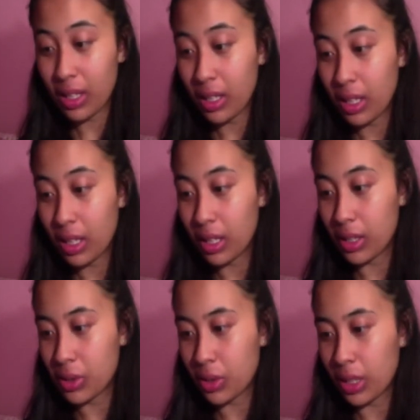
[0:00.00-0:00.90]
uh,
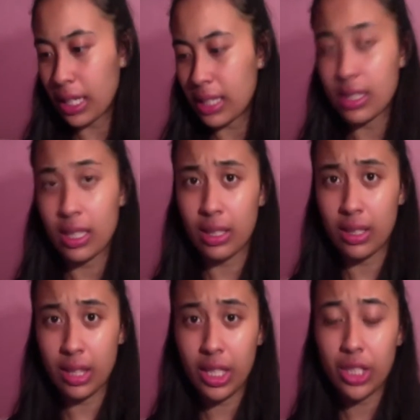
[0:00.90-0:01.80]
so I guess that
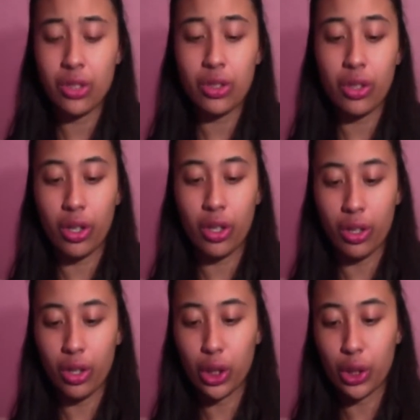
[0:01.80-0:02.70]
these are
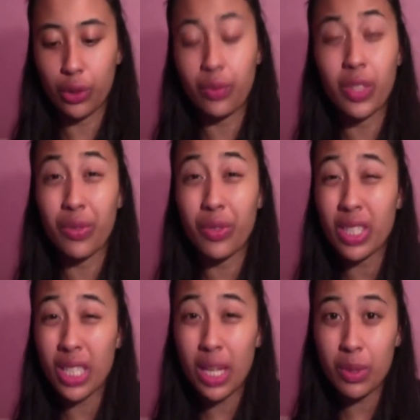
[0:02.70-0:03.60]
a lot of different
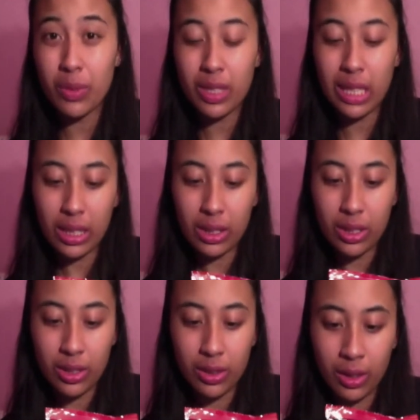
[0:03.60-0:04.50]
types of snacks
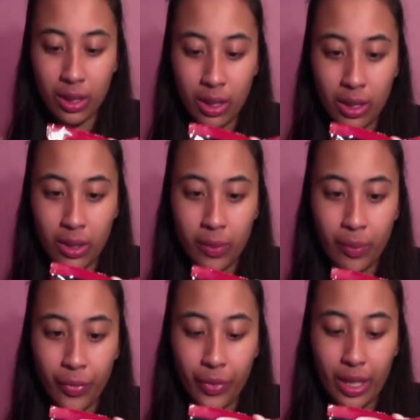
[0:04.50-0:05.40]

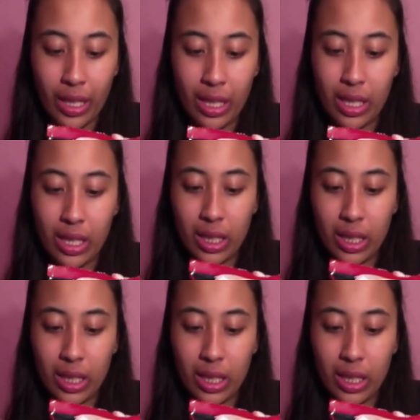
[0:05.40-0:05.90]
and I